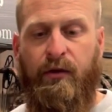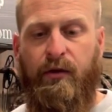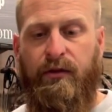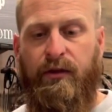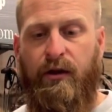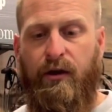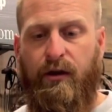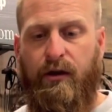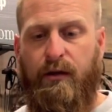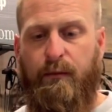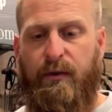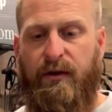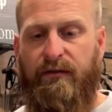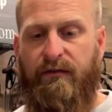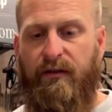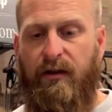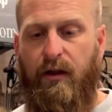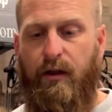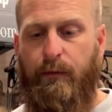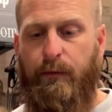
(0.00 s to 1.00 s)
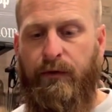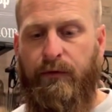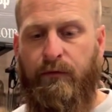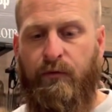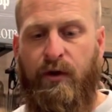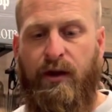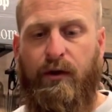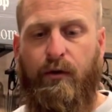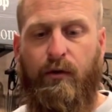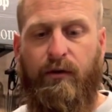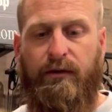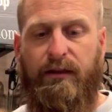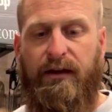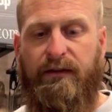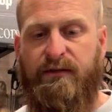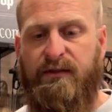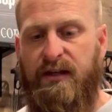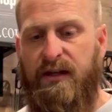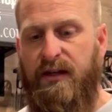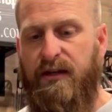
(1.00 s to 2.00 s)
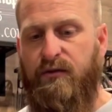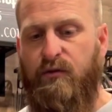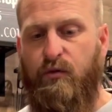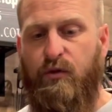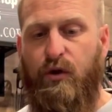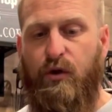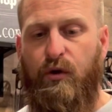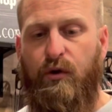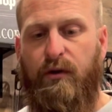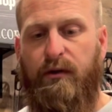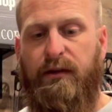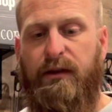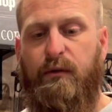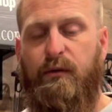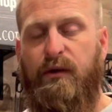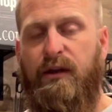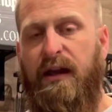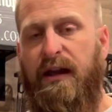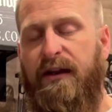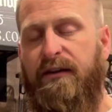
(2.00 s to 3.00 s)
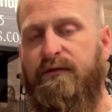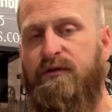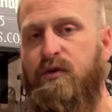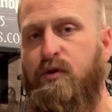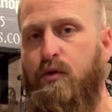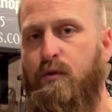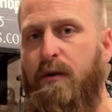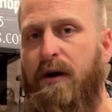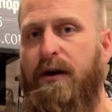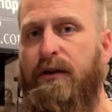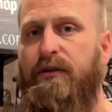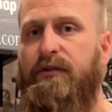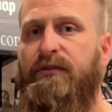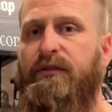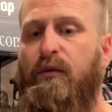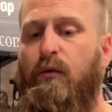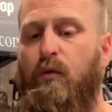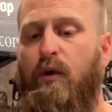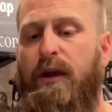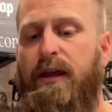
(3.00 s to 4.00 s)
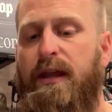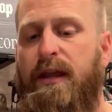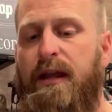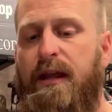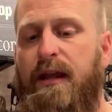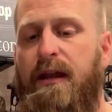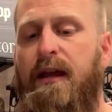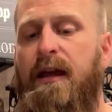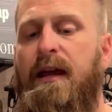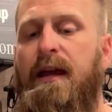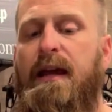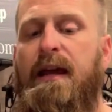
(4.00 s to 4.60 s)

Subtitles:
They're going to be available in right or left hand. Currently, we have 2 models in right hand.